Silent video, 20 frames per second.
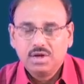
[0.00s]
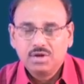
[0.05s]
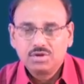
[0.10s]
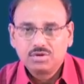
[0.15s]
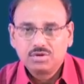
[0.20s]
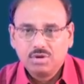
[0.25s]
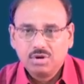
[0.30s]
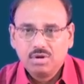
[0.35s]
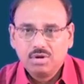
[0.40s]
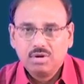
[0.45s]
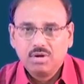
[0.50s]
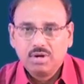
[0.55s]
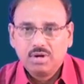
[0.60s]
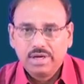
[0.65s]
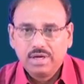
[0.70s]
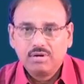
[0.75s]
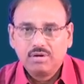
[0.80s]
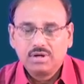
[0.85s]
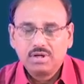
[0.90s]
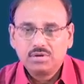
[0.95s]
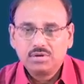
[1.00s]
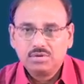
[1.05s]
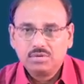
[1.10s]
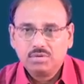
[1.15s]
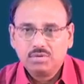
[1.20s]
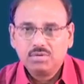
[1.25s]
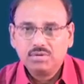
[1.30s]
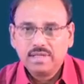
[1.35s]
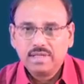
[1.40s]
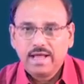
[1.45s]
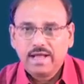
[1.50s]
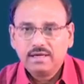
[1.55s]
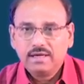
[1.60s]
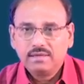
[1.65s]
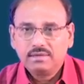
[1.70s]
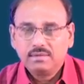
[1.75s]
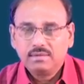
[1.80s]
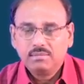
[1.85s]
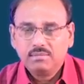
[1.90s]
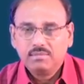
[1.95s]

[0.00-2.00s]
So, in order to do that,